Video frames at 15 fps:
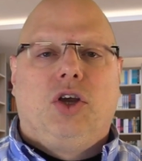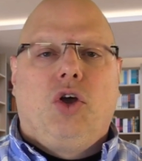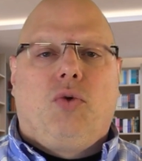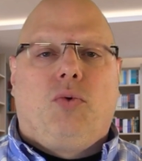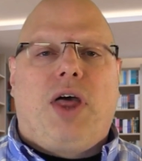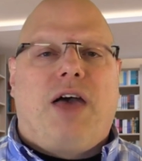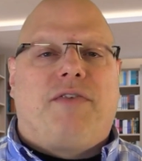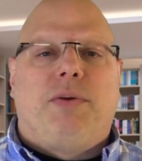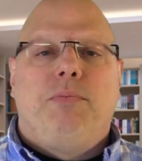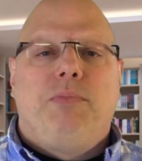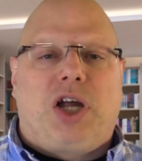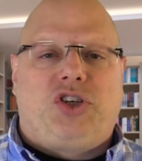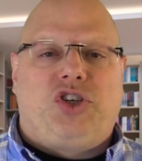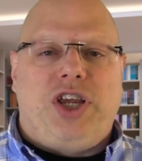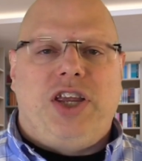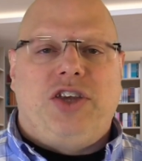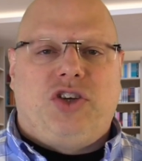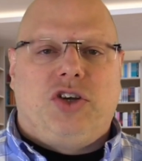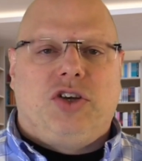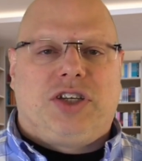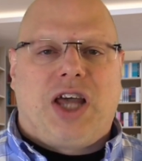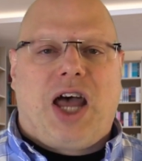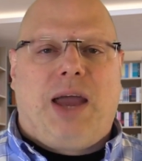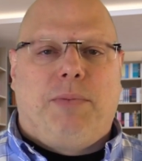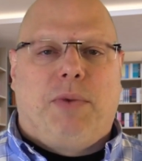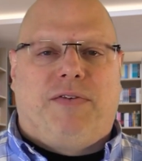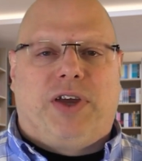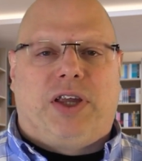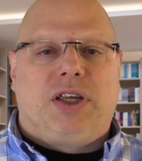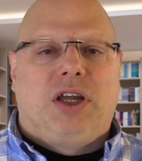we'll have a much easier time
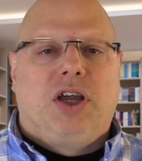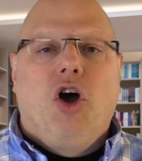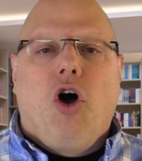of it.